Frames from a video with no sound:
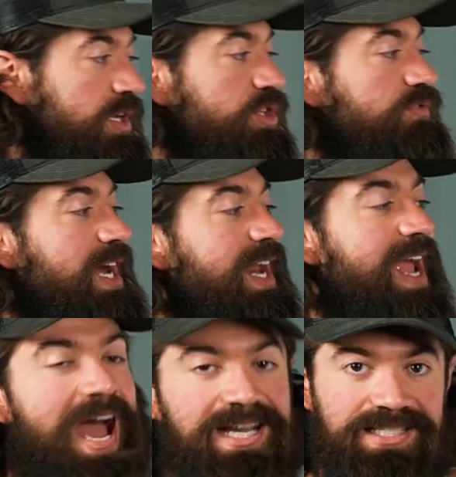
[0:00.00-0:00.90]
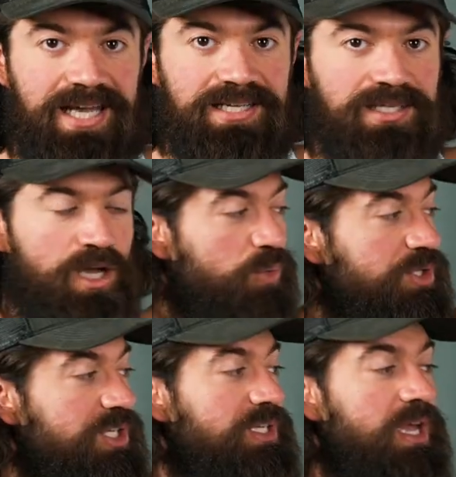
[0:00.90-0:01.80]
You've got access,
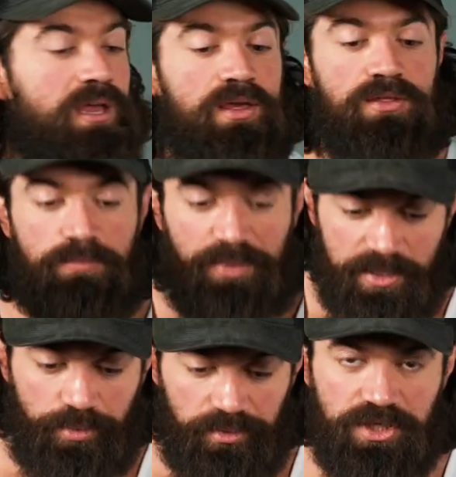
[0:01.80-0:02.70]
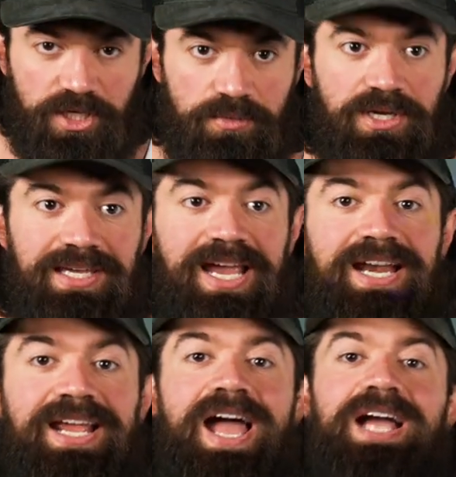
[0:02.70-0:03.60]
which is the people in the community
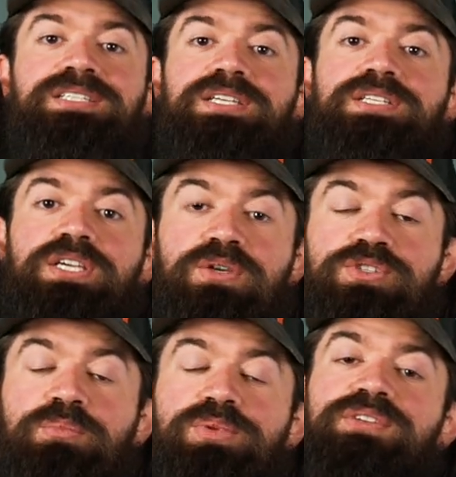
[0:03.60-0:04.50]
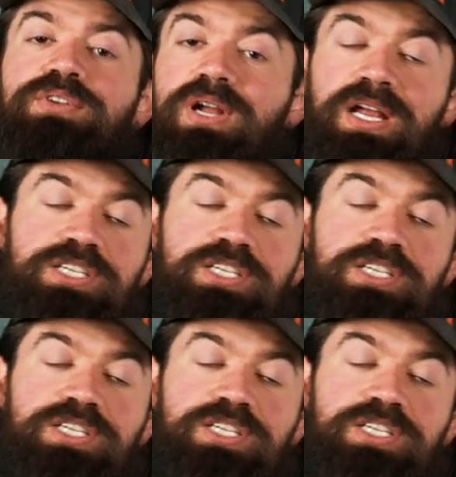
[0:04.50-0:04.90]
gaining access to you. So believe it or not,